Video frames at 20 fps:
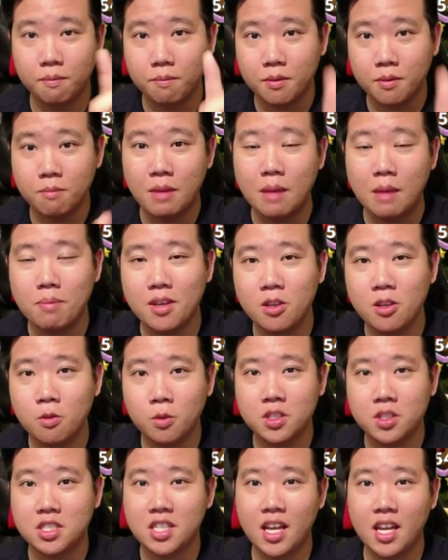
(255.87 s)
Maybe you
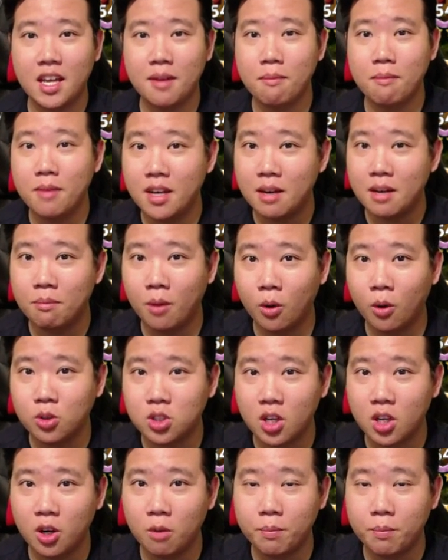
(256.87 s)
would say
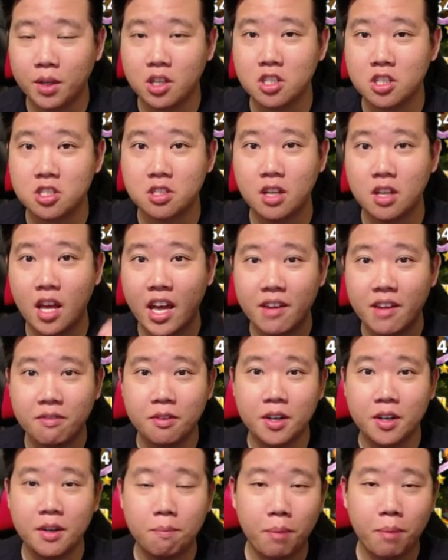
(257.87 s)
Minamoto because
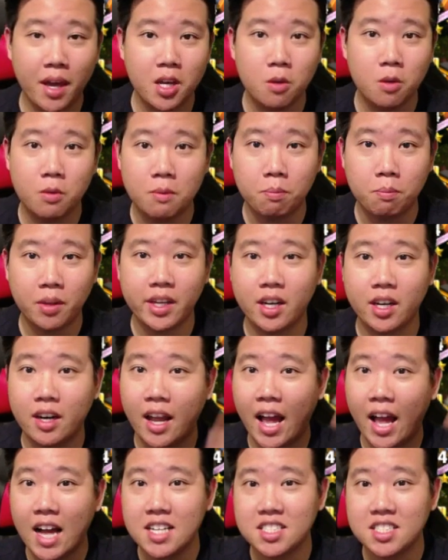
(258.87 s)
every pay-to-win player
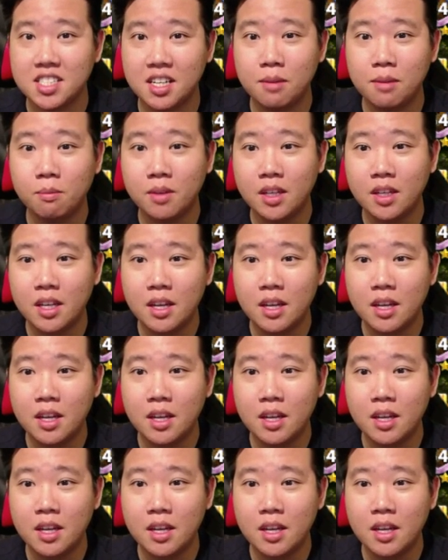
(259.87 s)
has them,